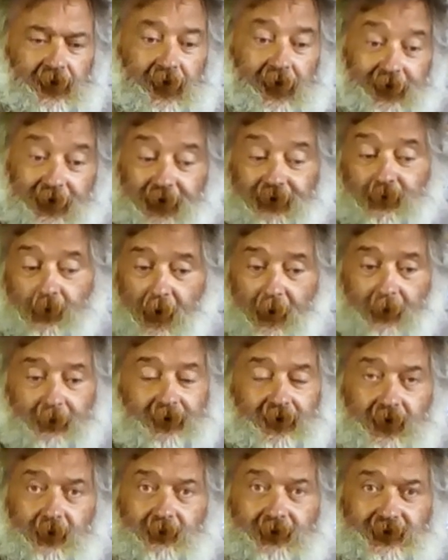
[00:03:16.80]
and I
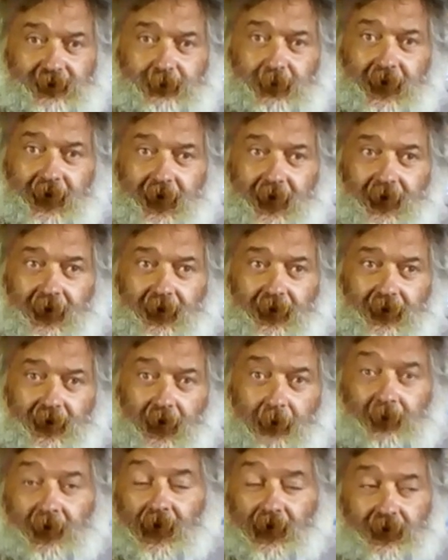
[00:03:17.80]
remember them as being,
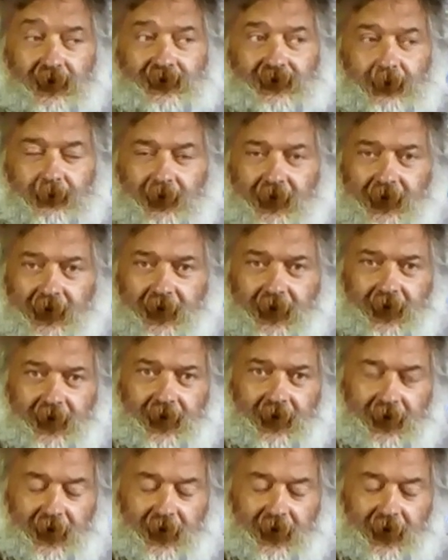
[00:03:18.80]
I mean, I used to be in